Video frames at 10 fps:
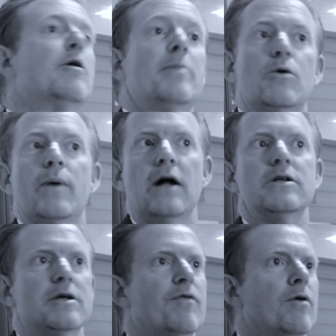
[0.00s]
It'll be the
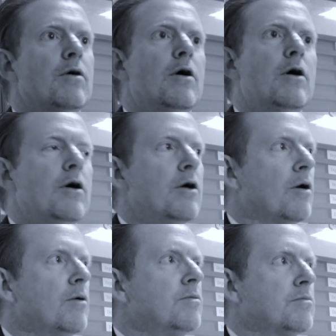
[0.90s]
reality for, you
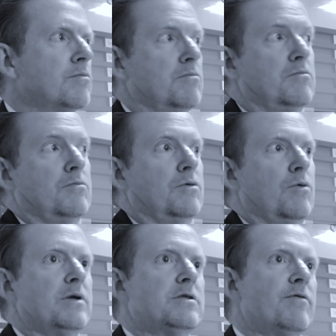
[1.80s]
know, the
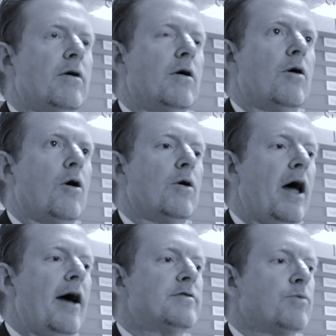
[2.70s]
rest of our
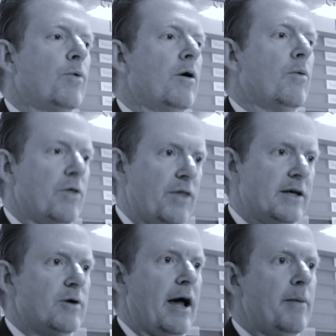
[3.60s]
lives, where when
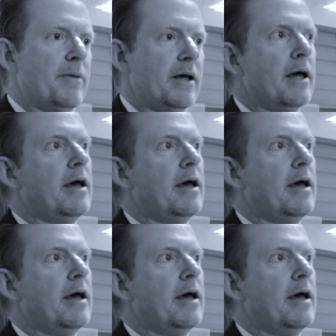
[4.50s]
things are happening,